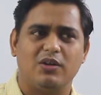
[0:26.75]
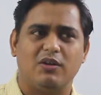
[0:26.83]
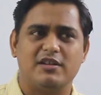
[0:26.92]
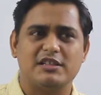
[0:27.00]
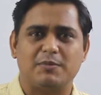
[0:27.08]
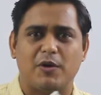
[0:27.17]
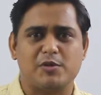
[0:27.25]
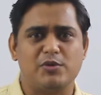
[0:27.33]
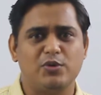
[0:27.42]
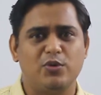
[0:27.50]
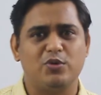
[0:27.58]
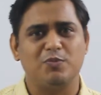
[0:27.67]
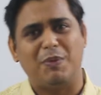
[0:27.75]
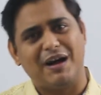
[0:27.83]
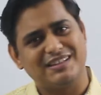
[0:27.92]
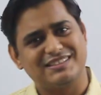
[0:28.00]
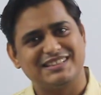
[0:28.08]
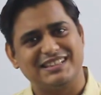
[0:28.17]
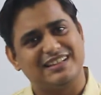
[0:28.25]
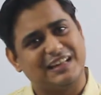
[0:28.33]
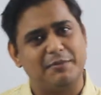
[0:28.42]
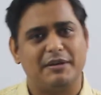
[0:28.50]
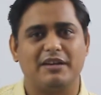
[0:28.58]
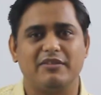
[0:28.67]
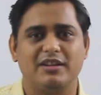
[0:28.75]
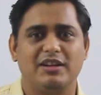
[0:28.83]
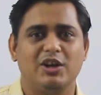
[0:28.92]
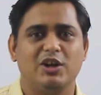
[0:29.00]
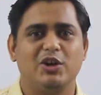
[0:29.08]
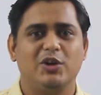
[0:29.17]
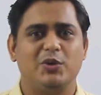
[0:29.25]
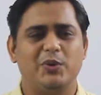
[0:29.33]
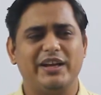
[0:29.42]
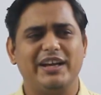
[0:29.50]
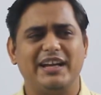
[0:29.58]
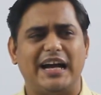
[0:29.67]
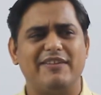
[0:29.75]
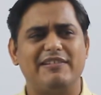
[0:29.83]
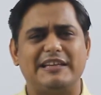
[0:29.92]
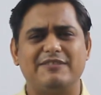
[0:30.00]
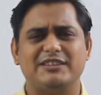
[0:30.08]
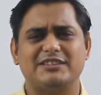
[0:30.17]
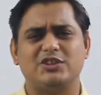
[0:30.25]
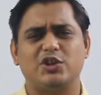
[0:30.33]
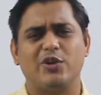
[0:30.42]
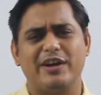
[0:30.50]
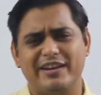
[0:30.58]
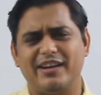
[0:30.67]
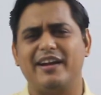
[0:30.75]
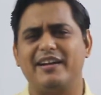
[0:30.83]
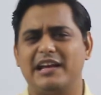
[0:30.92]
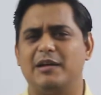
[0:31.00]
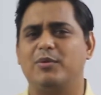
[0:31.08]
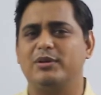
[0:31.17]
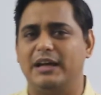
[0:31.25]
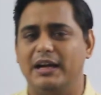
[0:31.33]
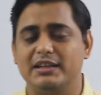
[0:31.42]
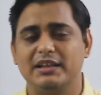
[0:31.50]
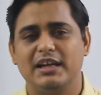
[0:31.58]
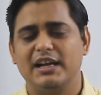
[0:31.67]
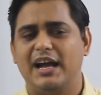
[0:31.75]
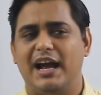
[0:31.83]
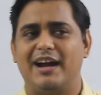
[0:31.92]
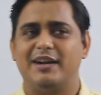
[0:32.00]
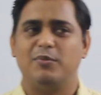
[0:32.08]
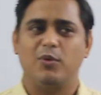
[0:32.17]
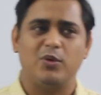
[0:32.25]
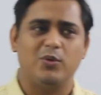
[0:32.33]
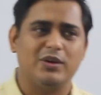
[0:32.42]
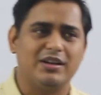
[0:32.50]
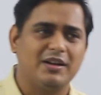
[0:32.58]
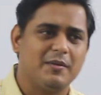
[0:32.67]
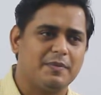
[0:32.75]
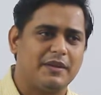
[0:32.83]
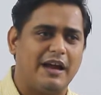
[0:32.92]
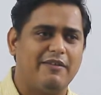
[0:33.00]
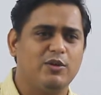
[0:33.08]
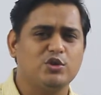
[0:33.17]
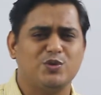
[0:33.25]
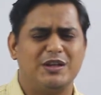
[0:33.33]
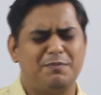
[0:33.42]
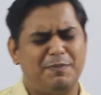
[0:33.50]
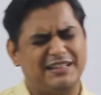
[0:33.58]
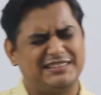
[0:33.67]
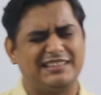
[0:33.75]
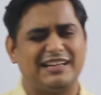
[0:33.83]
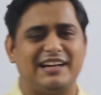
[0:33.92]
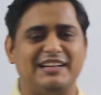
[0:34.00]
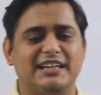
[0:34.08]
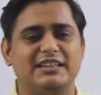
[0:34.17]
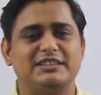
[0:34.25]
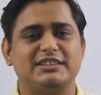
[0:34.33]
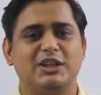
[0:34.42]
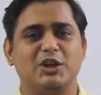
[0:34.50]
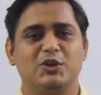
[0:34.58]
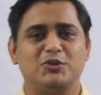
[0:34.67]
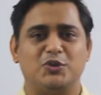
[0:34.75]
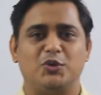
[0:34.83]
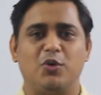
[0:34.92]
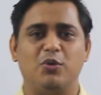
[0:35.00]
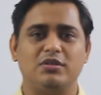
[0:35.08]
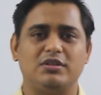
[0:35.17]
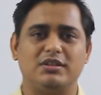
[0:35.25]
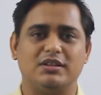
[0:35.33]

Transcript: Or is it possible to go to past in a time travel? Today I will give just a theoretical idea about that, and moreover I will use very basic ideas. So don't